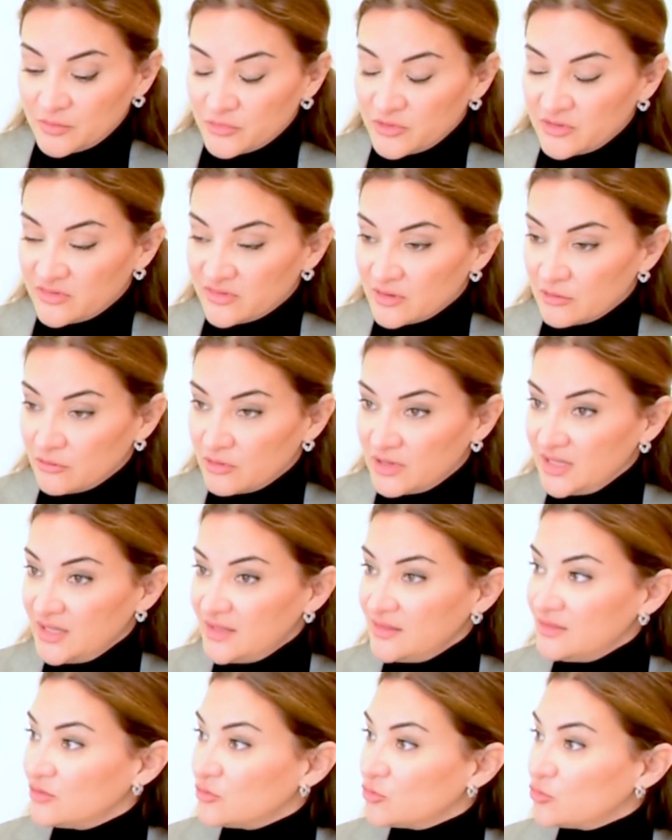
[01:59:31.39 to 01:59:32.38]
Prince Al
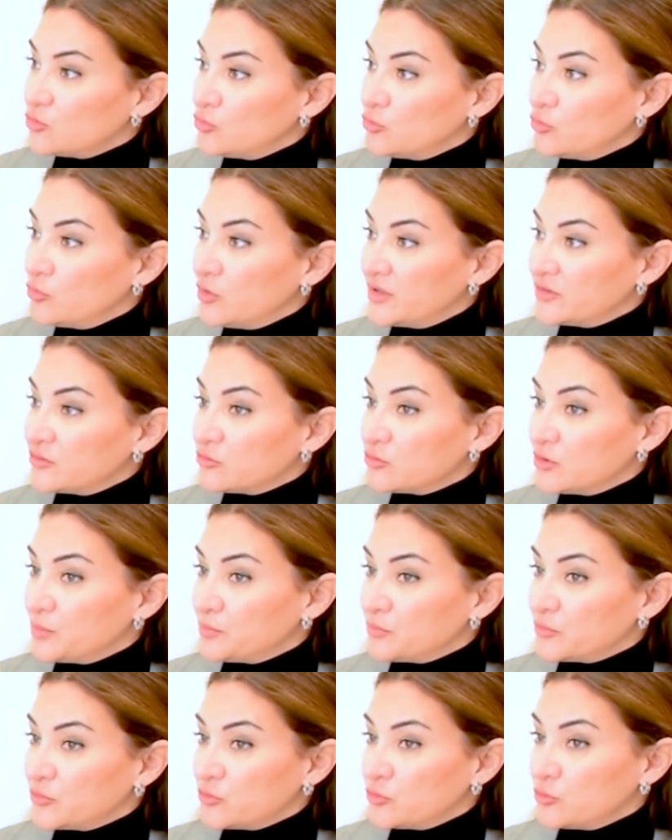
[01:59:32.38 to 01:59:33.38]
Waleed to a trip
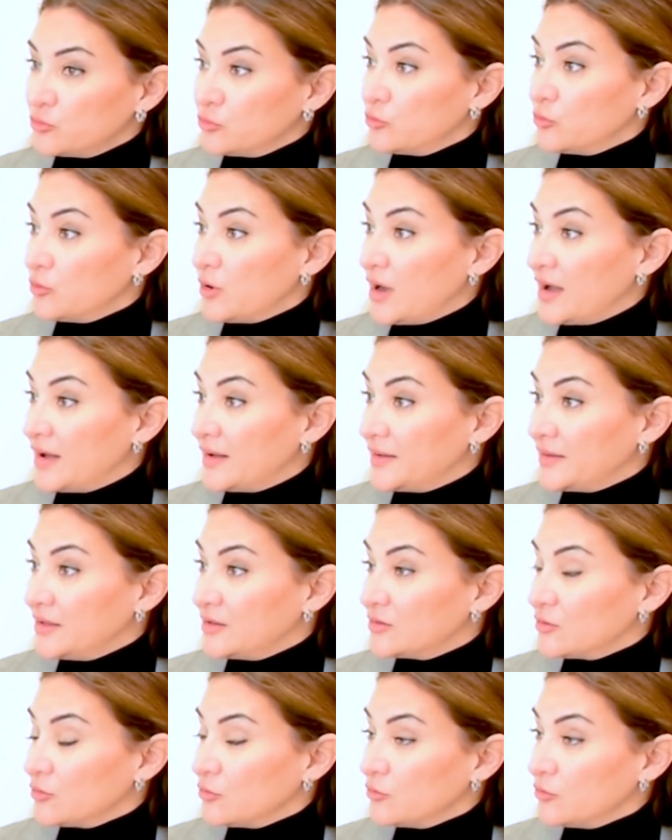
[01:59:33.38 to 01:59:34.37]
to,
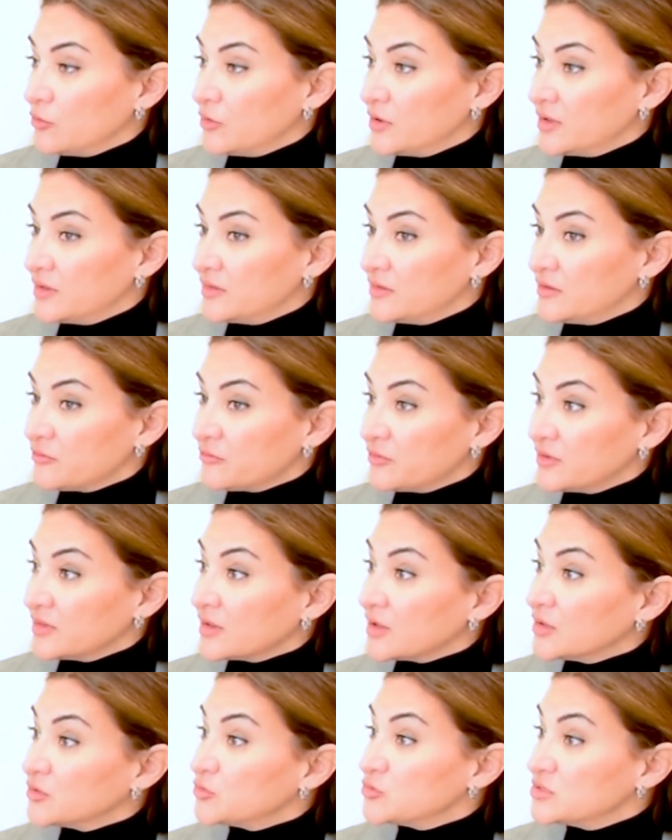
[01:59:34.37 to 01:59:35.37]
you know, uh, different
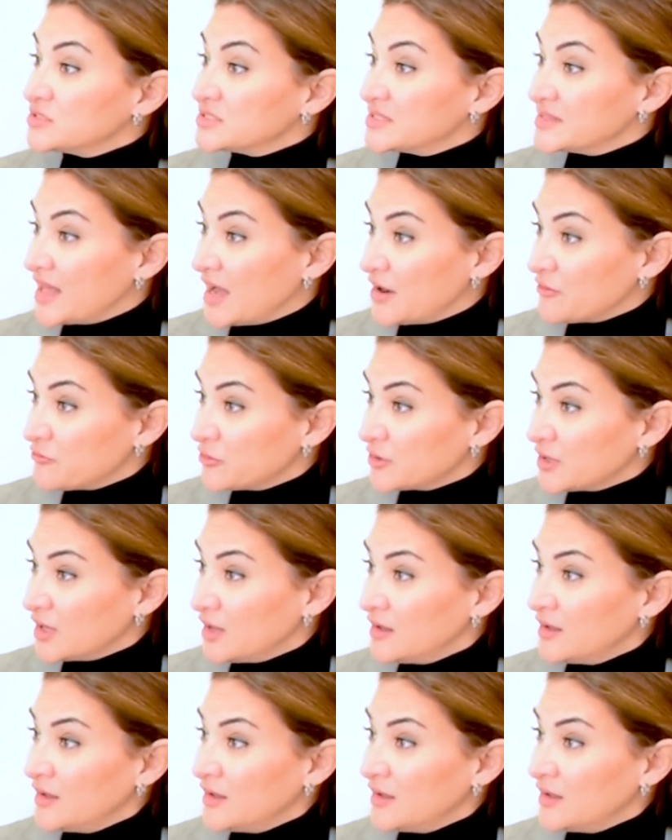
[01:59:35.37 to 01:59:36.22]
countries in Africa.